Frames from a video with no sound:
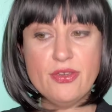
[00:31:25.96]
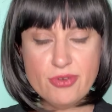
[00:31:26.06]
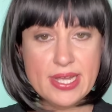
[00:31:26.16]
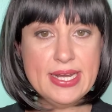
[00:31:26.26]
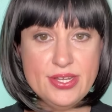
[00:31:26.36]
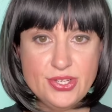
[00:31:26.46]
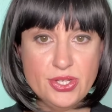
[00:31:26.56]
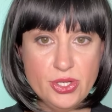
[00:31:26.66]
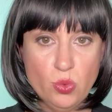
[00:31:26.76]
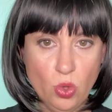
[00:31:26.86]
really
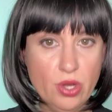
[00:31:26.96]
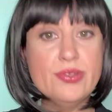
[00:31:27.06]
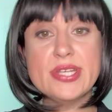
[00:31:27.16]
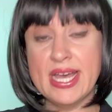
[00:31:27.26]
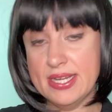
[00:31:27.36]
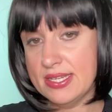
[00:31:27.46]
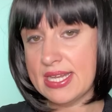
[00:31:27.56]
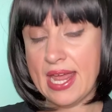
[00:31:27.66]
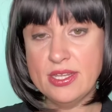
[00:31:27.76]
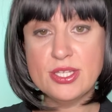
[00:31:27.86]
do want and
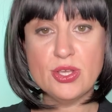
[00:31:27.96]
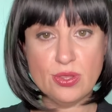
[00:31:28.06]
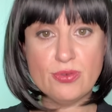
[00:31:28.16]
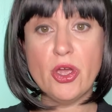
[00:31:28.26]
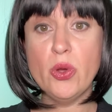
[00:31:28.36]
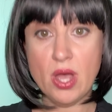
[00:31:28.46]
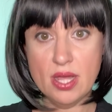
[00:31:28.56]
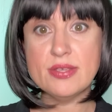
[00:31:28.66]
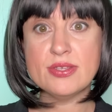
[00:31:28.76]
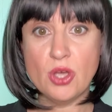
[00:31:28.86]
intend to throw
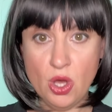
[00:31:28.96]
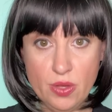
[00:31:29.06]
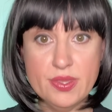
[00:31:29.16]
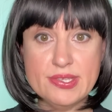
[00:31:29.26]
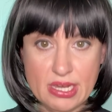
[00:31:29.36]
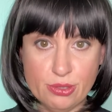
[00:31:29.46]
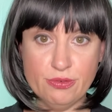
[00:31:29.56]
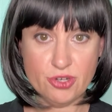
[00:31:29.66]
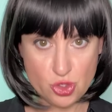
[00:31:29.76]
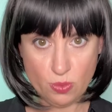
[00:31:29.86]
us on the
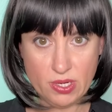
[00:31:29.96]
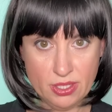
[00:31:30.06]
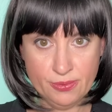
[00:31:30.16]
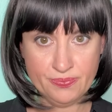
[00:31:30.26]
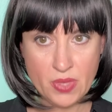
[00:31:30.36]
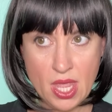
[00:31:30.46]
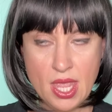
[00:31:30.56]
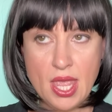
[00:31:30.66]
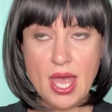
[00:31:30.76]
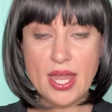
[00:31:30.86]
sacrificial pile.
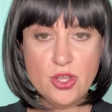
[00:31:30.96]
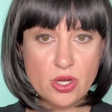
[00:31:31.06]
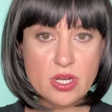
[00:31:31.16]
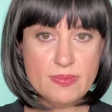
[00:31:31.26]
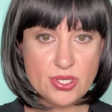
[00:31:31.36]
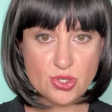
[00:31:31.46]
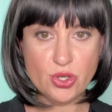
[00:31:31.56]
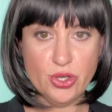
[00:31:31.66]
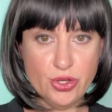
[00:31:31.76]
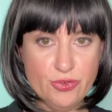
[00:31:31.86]
And you're going to be
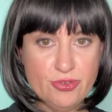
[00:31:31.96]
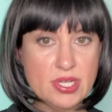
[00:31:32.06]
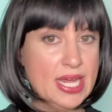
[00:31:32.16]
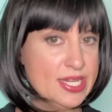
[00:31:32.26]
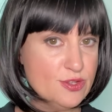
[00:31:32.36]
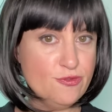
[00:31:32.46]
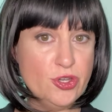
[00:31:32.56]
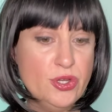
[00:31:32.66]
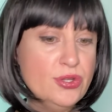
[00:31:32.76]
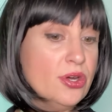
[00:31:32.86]
served as
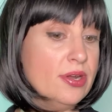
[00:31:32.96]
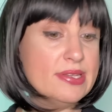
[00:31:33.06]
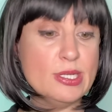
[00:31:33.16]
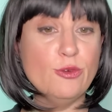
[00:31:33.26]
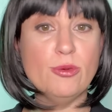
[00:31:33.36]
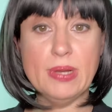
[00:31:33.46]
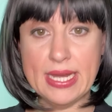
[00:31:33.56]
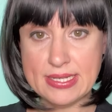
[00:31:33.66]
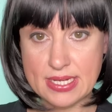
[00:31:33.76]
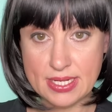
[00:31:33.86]
food on a silver
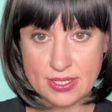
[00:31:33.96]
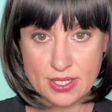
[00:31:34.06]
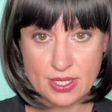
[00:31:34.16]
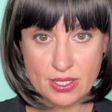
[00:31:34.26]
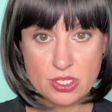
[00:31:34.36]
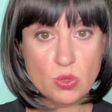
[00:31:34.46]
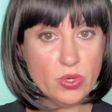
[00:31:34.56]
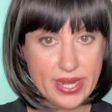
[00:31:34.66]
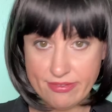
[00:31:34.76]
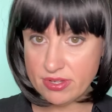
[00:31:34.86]
platter to
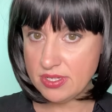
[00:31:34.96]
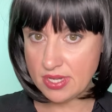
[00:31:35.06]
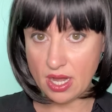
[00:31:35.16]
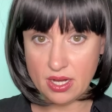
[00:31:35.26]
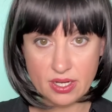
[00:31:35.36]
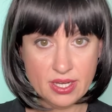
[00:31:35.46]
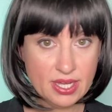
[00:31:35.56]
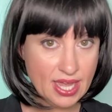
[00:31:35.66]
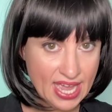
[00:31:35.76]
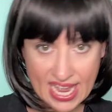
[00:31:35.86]
whatever dark
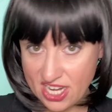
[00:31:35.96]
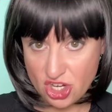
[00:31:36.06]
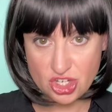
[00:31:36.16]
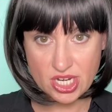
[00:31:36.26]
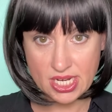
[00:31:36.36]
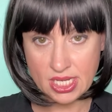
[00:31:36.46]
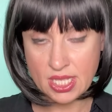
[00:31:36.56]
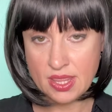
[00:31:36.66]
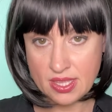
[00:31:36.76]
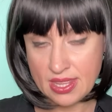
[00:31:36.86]
energy
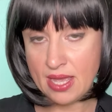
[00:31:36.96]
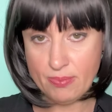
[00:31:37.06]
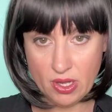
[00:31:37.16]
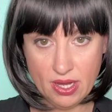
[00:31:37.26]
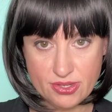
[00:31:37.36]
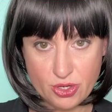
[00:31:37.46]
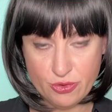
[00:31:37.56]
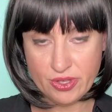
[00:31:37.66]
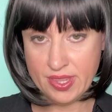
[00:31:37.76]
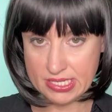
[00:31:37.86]
that they're part
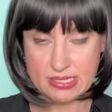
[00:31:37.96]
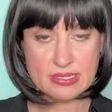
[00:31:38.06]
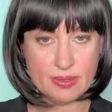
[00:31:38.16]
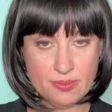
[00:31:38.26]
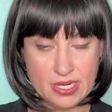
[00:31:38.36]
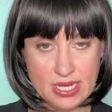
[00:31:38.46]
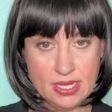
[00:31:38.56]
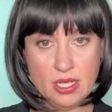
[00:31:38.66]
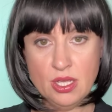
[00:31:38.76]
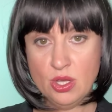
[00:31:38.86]
of. And this is somebody
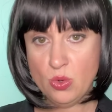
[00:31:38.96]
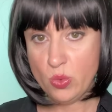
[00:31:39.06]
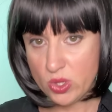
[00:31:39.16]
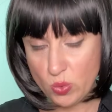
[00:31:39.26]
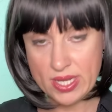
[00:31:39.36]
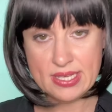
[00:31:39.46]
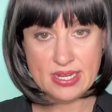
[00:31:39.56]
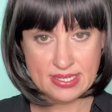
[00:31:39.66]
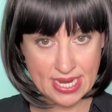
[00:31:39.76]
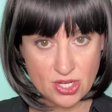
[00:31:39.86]
with wicked
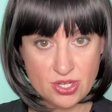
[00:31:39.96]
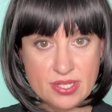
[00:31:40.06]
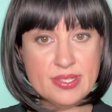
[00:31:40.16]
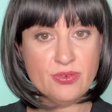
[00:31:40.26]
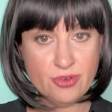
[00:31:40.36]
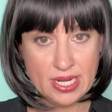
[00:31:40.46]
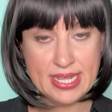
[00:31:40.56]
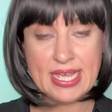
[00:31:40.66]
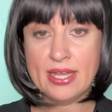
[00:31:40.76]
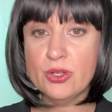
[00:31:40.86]
intentions that really
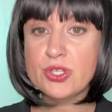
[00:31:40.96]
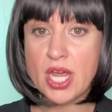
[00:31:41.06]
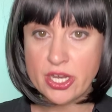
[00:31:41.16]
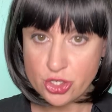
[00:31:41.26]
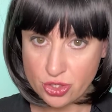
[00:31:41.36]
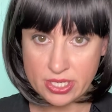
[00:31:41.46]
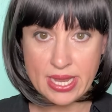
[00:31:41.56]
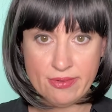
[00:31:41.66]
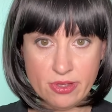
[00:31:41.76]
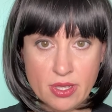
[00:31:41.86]
cannot and should
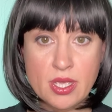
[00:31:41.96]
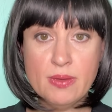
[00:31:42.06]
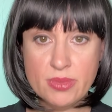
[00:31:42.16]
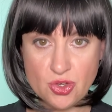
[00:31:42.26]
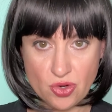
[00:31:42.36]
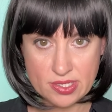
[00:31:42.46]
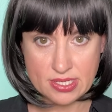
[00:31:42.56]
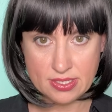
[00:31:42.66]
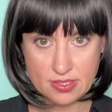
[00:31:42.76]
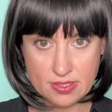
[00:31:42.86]
never be trusted.